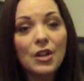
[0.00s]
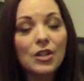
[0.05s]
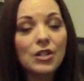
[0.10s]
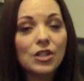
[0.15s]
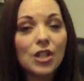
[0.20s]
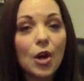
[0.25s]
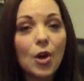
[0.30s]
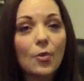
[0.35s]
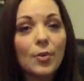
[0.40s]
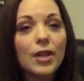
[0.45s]

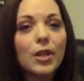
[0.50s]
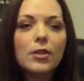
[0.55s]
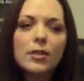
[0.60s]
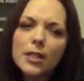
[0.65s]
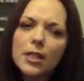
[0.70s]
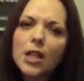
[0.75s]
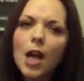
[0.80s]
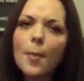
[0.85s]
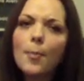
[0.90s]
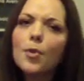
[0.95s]
So here's
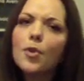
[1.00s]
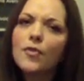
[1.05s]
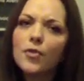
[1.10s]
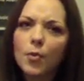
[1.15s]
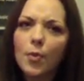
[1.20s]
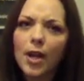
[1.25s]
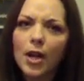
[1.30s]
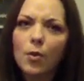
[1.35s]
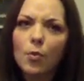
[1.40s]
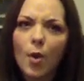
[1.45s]
a couple of
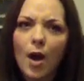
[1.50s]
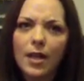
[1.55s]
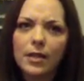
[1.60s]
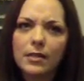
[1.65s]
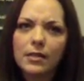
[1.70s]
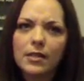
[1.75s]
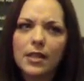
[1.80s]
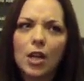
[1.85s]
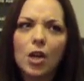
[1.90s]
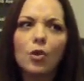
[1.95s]
quick
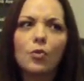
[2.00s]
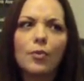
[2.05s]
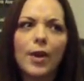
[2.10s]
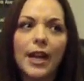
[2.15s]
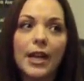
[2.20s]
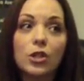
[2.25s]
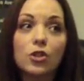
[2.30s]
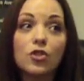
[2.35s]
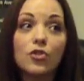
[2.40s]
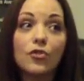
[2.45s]
ones that'll
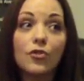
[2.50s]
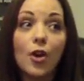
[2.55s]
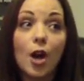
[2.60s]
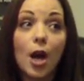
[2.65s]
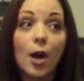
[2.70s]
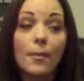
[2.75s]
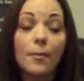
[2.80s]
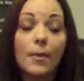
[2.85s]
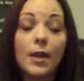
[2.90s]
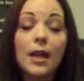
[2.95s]
range
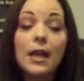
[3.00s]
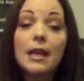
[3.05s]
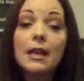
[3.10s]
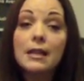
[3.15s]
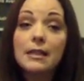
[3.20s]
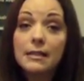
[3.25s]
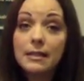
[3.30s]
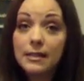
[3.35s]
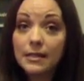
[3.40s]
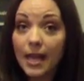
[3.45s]
from
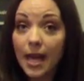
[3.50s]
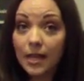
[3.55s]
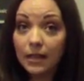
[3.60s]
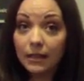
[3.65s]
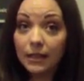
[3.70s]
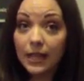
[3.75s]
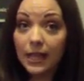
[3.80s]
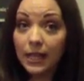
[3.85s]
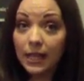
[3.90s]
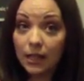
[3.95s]

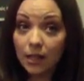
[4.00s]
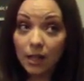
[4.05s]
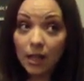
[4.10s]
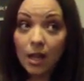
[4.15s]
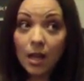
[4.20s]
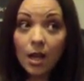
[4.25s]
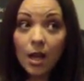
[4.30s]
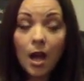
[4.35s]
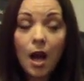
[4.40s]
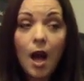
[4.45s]
settling
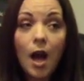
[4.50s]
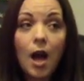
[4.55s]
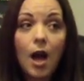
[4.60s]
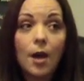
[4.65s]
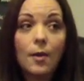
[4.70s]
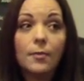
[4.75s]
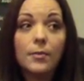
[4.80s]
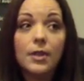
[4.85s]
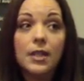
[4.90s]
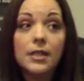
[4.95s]

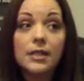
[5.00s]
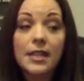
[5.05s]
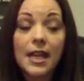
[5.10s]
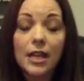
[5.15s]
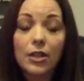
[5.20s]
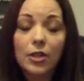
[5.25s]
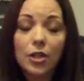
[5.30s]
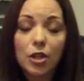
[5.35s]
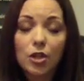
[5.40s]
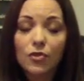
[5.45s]

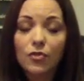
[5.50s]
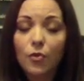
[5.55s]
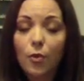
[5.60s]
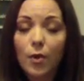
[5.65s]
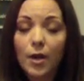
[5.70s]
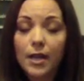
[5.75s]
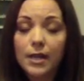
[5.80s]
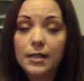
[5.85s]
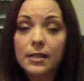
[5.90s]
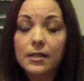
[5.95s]
your
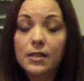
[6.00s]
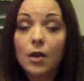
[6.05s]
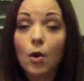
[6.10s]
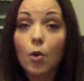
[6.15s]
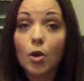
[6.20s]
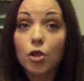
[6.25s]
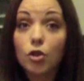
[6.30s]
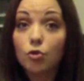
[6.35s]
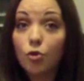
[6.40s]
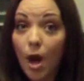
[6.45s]
voice
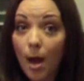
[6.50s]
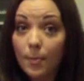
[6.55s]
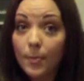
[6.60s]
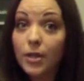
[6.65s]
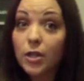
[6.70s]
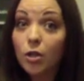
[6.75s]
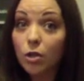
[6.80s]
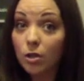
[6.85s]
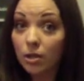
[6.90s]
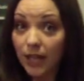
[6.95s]
or
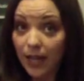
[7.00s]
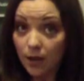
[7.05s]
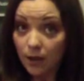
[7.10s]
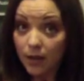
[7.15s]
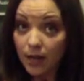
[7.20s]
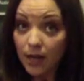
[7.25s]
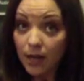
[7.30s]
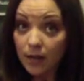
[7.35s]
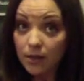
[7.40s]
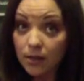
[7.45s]
dropping your
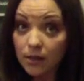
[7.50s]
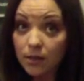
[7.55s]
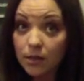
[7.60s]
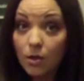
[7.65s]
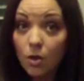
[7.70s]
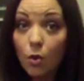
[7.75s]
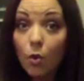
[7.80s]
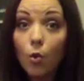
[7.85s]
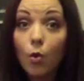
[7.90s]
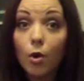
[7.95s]

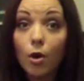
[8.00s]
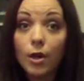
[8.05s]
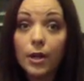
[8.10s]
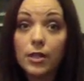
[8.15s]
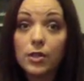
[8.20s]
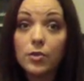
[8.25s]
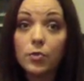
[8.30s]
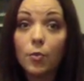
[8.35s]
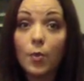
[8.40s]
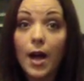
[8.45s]
larynx, or
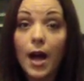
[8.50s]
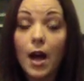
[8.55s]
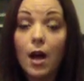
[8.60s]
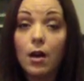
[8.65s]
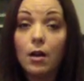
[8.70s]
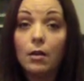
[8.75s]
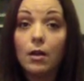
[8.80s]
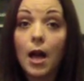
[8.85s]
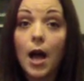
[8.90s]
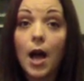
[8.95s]
as
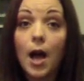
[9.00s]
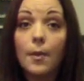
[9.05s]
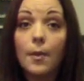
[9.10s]
well